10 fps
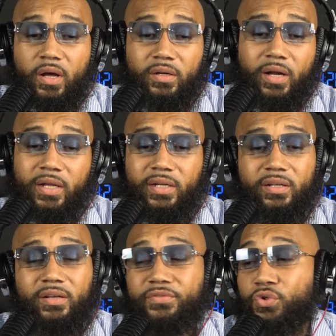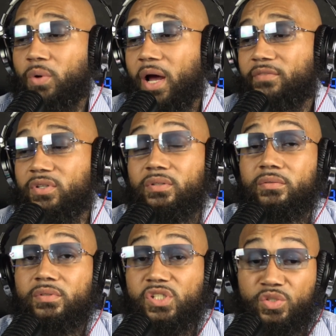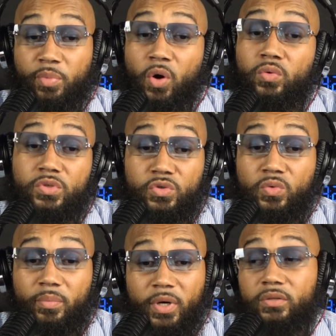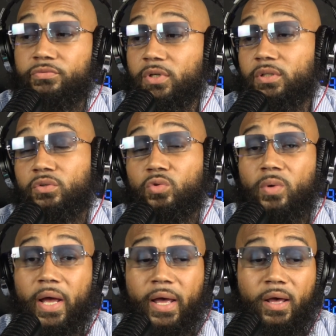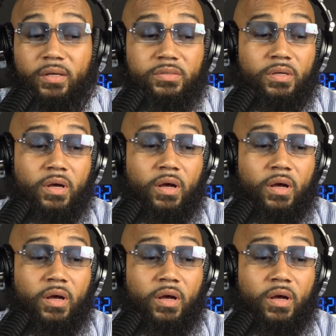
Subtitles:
Like nigga, if you haven't spoke to a motherfucker who has